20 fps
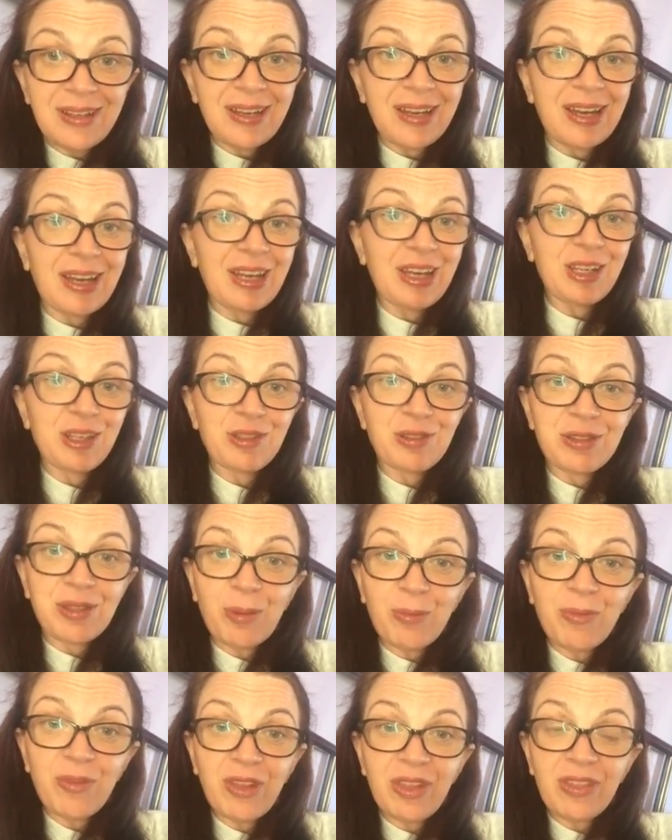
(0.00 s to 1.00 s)
and it's
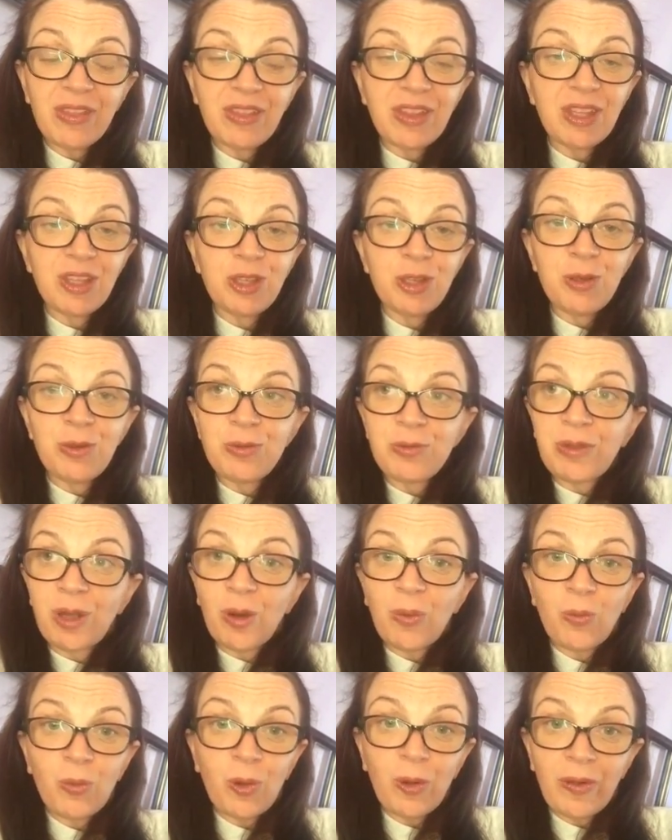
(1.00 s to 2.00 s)
something that you
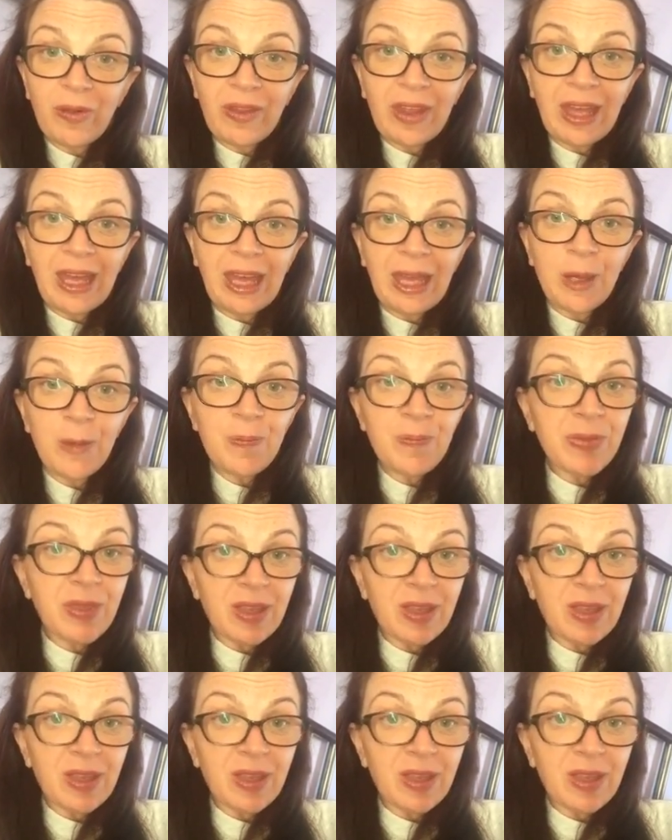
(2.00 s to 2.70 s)
don't want there,